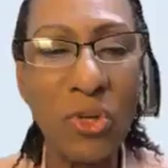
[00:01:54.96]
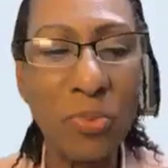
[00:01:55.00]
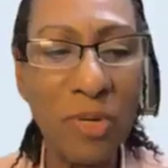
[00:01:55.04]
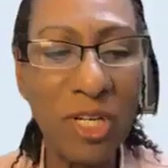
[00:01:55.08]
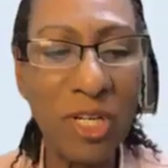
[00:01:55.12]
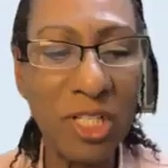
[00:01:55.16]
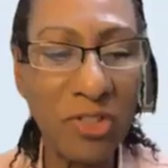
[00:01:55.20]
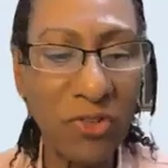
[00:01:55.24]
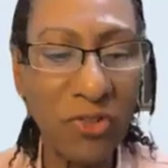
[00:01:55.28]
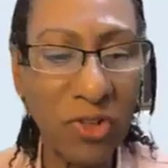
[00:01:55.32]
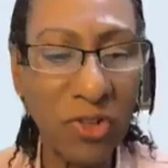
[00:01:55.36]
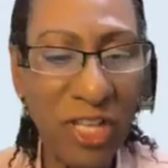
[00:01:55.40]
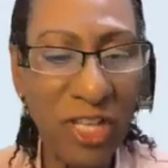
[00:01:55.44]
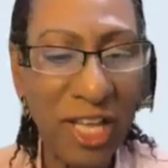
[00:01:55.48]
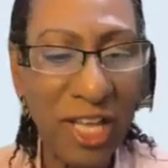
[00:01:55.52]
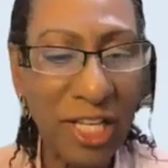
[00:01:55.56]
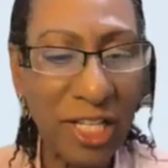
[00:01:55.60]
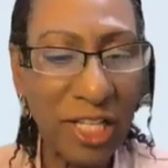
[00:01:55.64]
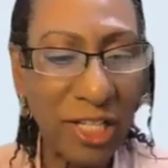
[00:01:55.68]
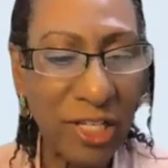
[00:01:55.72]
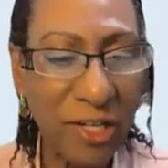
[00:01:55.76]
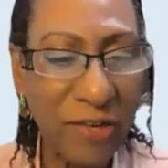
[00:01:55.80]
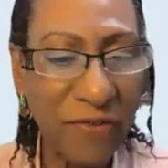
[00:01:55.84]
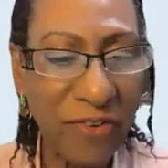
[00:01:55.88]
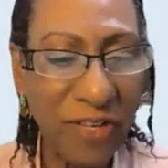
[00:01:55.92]
you so much for
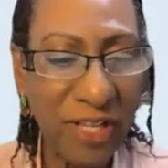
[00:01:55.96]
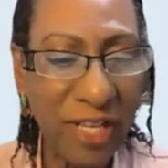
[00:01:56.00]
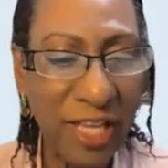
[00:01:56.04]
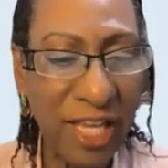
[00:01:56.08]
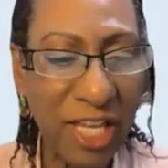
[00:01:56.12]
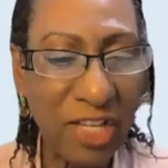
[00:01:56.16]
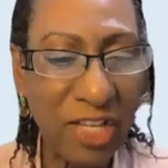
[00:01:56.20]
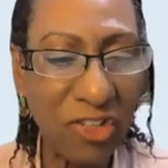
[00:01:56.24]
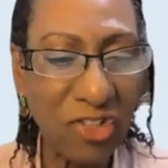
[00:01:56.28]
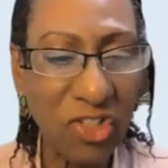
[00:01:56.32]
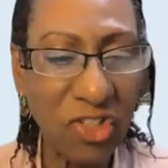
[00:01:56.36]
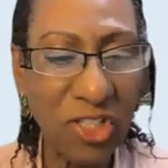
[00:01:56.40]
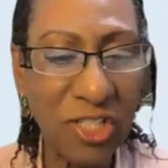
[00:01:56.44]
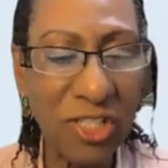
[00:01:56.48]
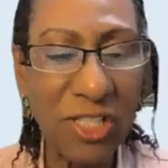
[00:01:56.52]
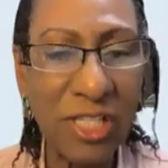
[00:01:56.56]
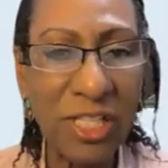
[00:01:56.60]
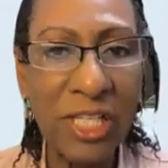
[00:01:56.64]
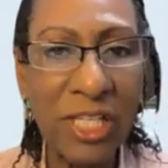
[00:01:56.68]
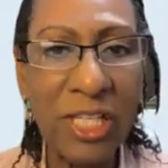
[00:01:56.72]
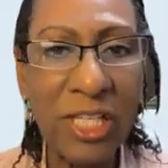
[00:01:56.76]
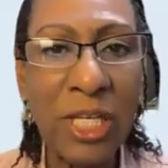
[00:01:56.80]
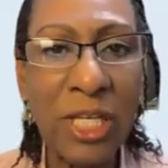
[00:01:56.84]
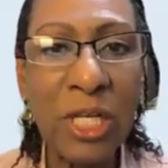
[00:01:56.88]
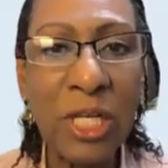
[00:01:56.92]
that clarification.
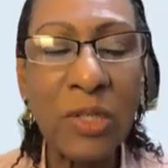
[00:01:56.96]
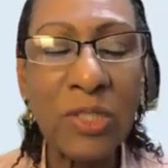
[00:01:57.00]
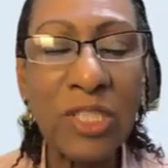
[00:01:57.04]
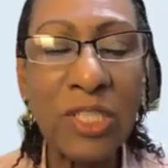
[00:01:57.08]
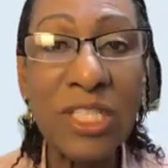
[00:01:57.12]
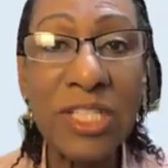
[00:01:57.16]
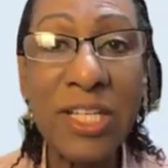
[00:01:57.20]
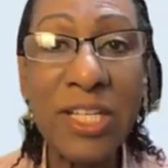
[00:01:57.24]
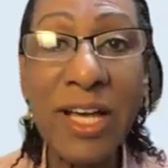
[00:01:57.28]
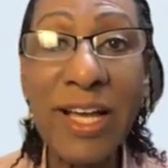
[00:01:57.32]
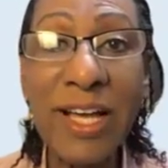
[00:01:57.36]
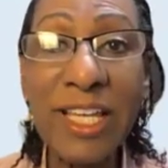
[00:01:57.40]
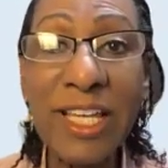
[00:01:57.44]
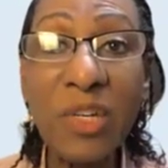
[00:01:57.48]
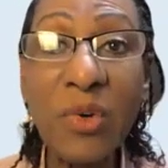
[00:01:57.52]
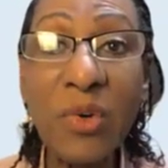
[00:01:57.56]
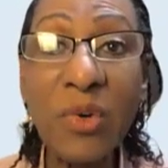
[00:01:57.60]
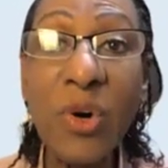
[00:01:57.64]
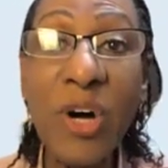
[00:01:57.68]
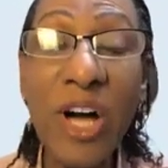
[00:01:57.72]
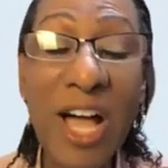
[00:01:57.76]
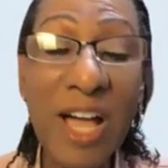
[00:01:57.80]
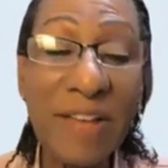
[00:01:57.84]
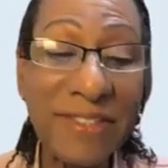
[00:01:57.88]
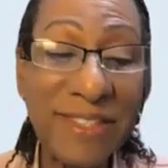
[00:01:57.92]
Tonight, you
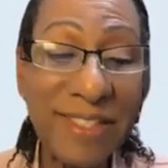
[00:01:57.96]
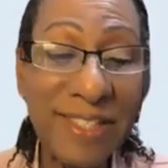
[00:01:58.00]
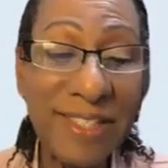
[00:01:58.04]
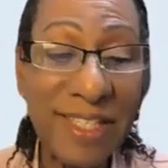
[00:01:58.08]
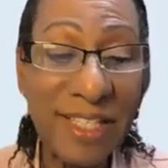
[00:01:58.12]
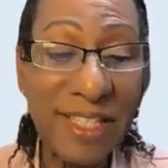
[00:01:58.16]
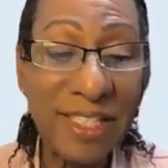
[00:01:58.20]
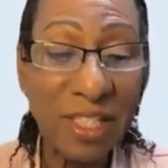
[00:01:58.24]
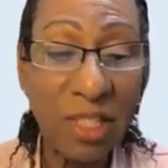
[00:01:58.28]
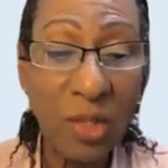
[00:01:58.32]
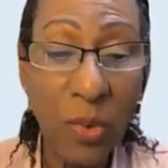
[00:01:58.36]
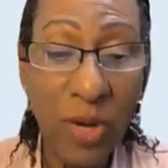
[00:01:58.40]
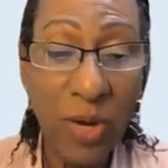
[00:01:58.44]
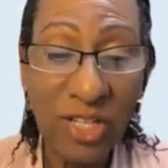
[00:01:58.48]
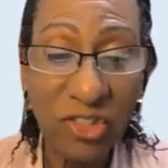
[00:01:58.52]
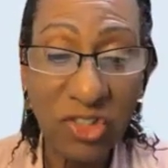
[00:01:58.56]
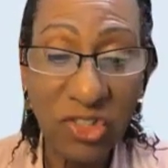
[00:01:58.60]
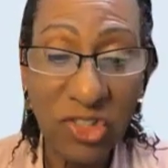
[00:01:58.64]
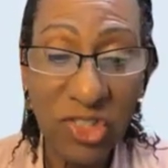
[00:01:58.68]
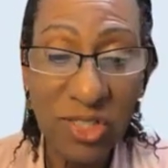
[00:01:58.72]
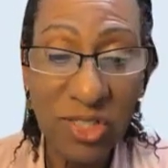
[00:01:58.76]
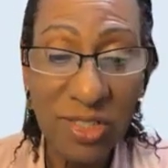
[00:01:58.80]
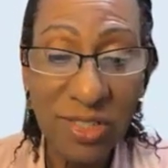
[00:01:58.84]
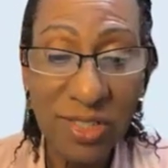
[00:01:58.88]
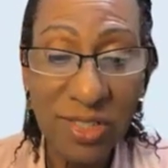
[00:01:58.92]
will have 6
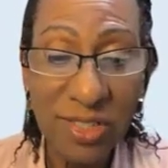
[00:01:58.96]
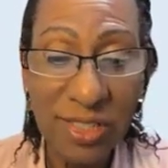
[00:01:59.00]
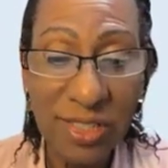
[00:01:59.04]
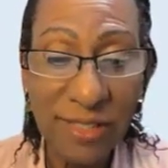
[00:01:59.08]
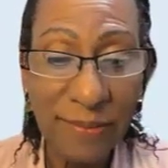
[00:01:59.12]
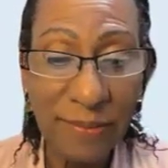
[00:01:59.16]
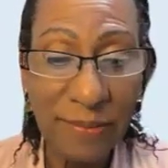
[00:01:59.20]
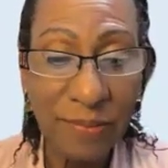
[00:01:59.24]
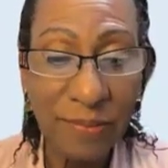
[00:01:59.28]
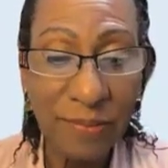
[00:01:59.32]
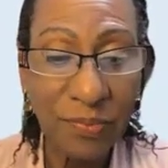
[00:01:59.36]
questions.